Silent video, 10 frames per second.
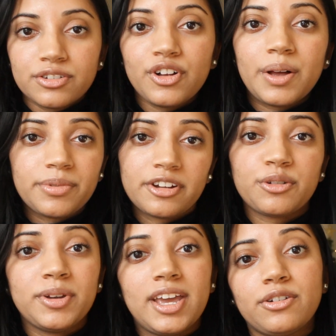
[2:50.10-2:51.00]
of all, I'm such
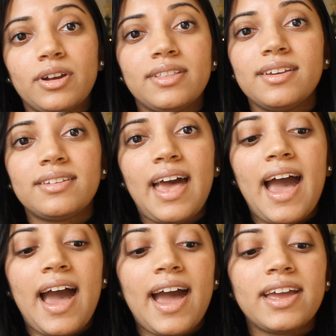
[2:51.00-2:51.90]
a beginner at this.
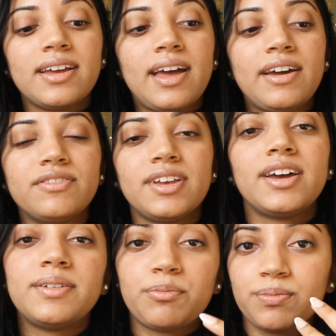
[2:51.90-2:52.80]
I have
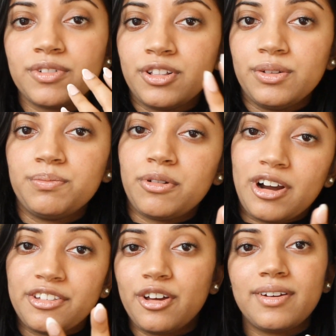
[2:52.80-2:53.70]
done
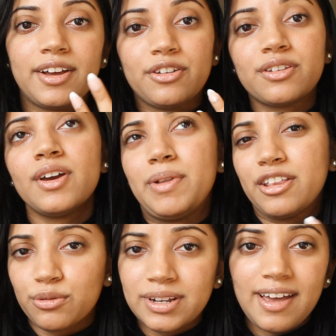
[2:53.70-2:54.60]
press-on nails
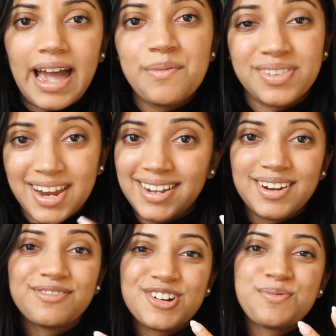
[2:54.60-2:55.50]
like 3 times and I did
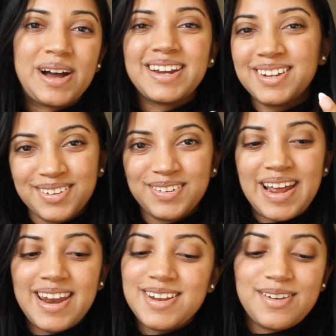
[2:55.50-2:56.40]
it for a wedding too,
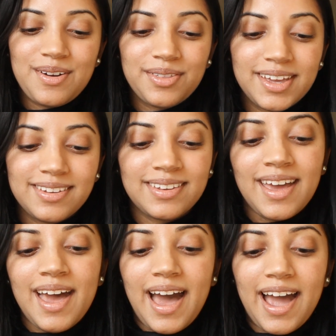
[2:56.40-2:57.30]
and I didn't know this.
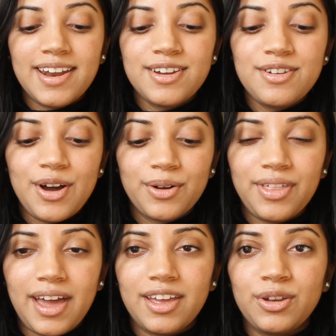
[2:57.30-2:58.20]
I didn't know
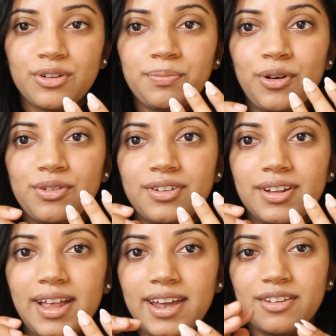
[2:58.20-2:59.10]
that you're supposed to
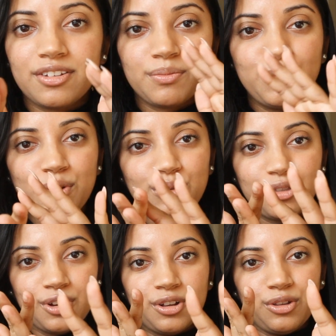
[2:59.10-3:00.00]
like smooth
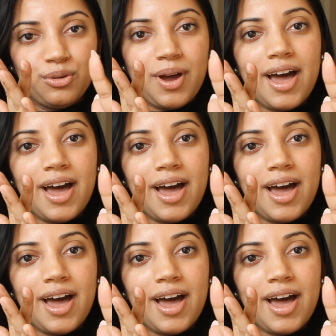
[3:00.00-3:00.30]
the glue